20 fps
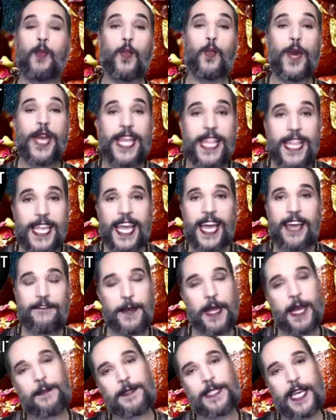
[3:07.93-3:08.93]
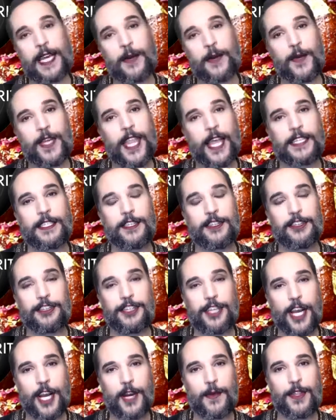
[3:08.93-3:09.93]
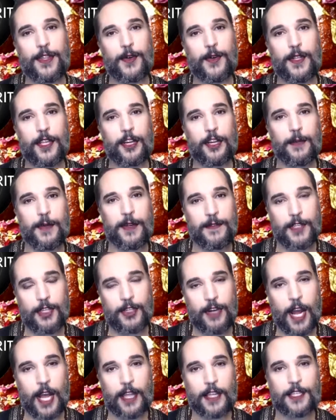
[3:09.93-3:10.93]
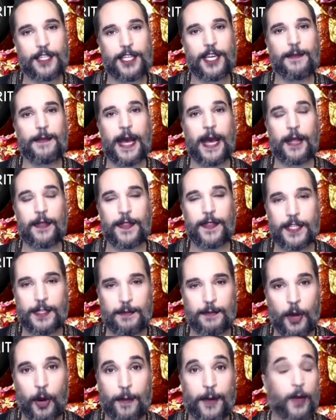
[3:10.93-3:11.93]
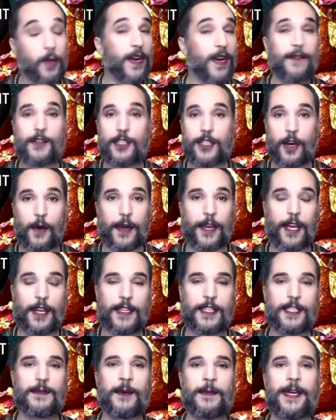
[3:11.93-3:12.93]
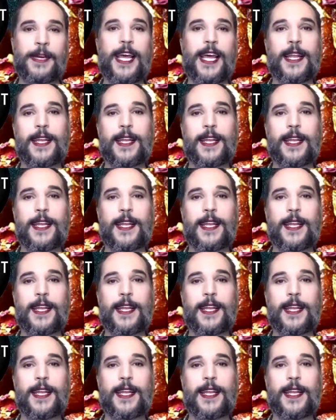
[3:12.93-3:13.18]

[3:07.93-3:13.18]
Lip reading: in the F Me Update, we like to share with you a little bit of astrology about this moment, whatever's going on in this moment,